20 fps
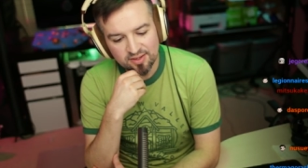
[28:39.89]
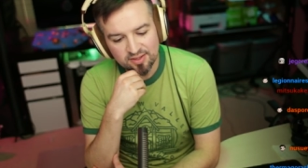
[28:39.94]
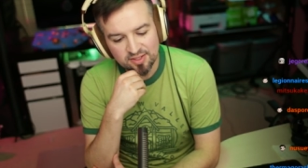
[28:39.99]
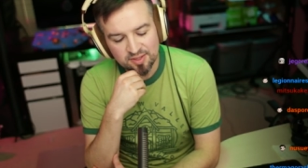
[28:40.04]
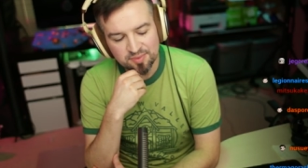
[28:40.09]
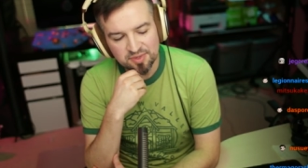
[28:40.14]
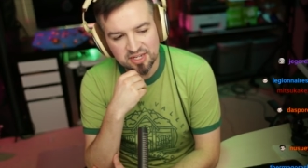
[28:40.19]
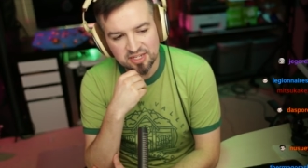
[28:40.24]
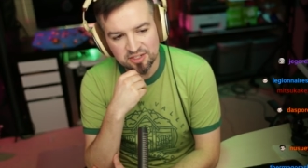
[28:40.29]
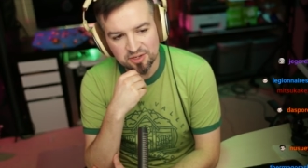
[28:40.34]

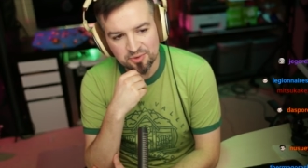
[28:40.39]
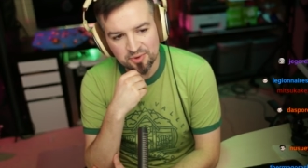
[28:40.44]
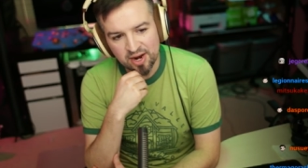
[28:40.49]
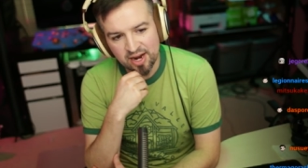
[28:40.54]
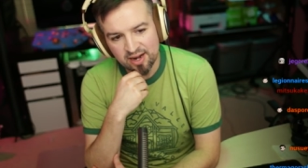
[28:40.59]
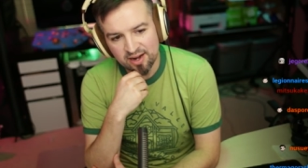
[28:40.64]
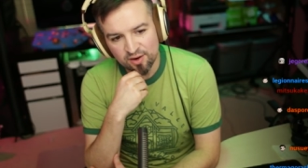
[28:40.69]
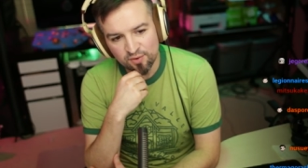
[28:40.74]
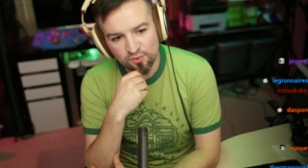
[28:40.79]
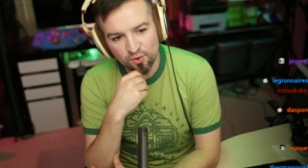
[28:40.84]
some decent
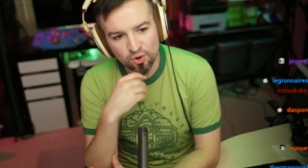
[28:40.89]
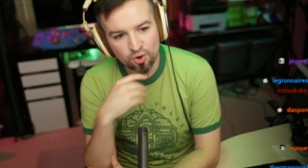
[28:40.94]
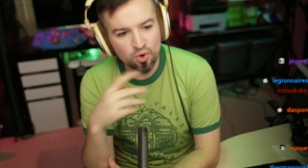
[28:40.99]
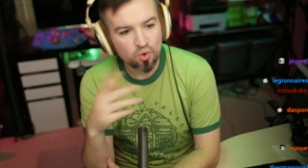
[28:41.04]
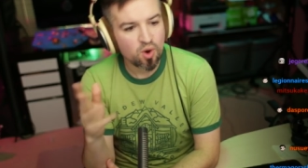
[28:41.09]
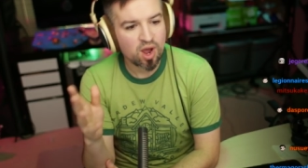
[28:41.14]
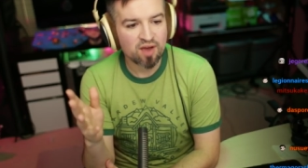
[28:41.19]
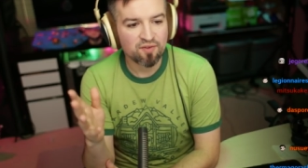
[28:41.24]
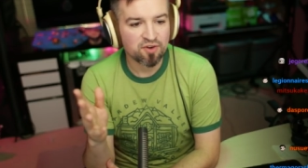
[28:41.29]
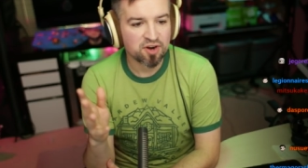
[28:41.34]
writing for
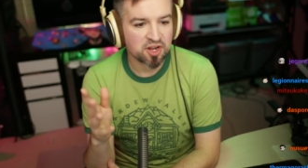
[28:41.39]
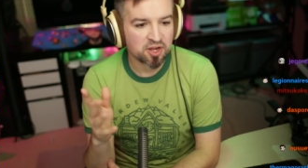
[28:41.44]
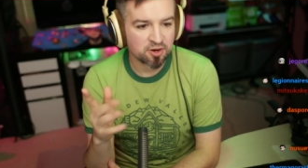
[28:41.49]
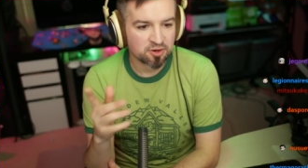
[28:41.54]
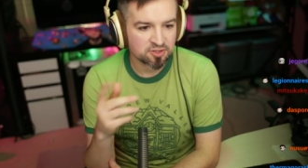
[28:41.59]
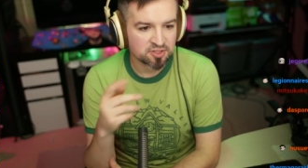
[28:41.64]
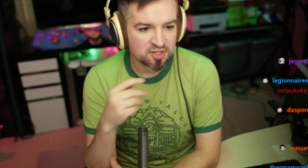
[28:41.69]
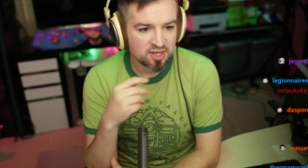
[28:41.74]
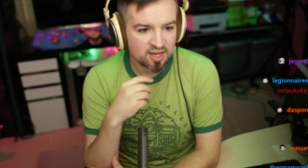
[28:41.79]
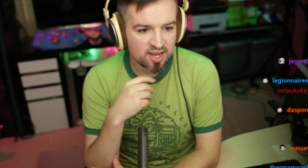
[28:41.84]
whoever he
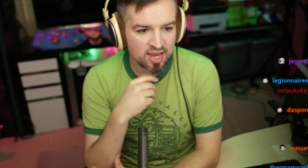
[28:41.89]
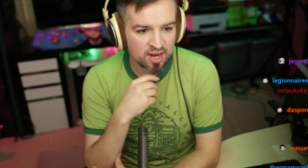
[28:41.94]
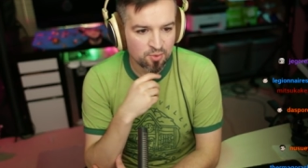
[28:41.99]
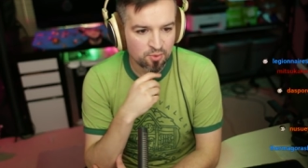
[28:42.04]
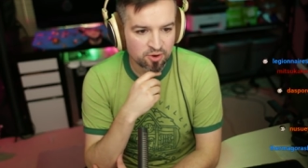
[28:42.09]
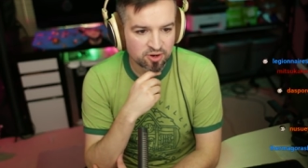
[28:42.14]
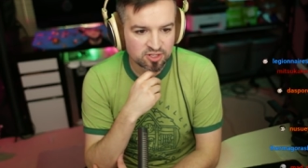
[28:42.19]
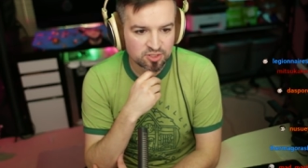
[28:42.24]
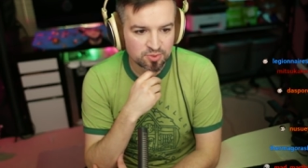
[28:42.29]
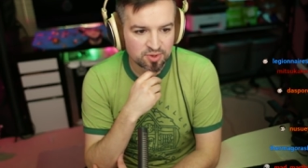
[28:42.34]
goes
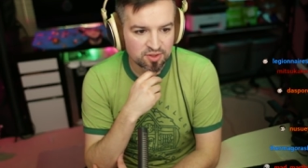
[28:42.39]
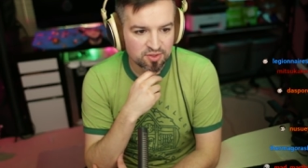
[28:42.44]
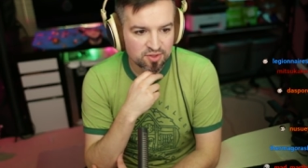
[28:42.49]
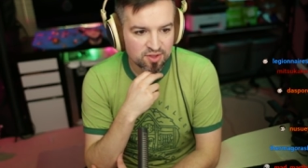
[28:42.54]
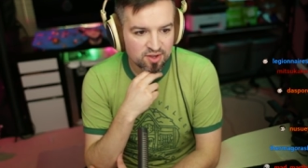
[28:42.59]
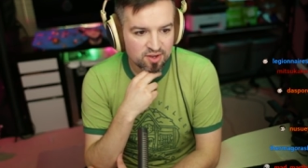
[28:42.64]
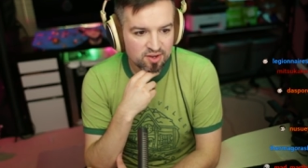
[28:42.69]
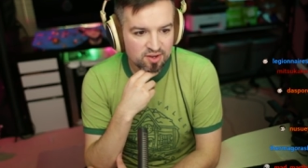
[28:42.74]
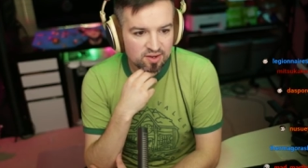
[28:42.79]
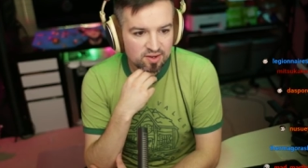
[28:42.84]
and works
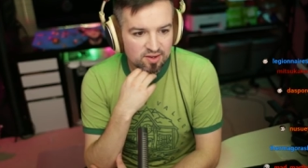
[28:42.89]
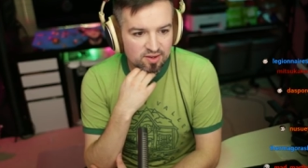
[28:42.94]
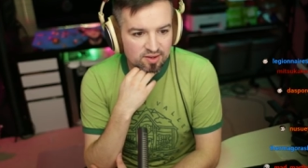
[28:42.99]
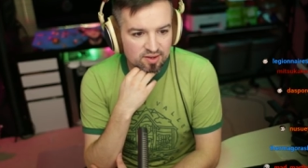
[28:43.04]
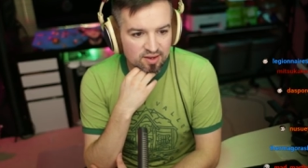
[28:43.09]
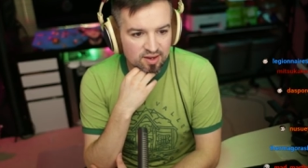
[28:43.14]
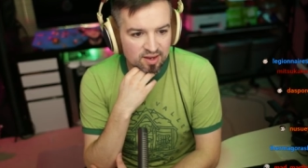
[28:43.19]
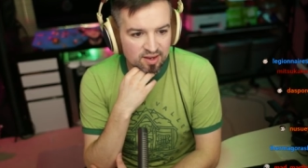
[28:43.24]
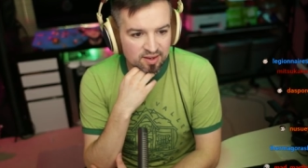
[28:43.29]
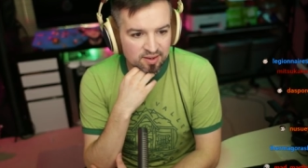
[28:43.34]
with.
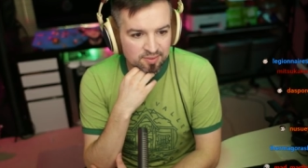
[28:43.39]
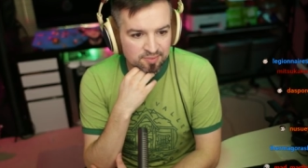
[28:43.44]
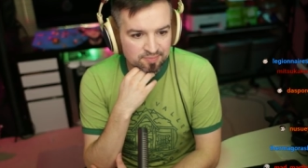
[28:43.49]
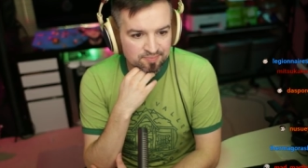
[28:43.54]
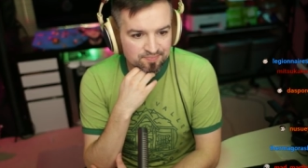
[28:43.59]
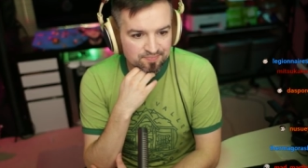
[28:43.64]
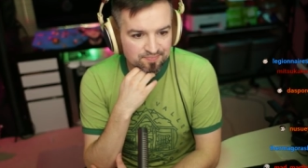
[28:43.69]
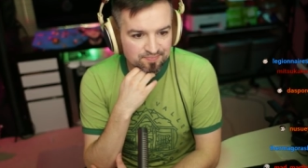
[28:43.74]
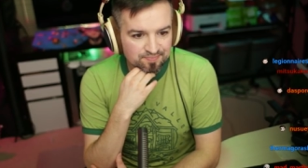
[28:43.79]
And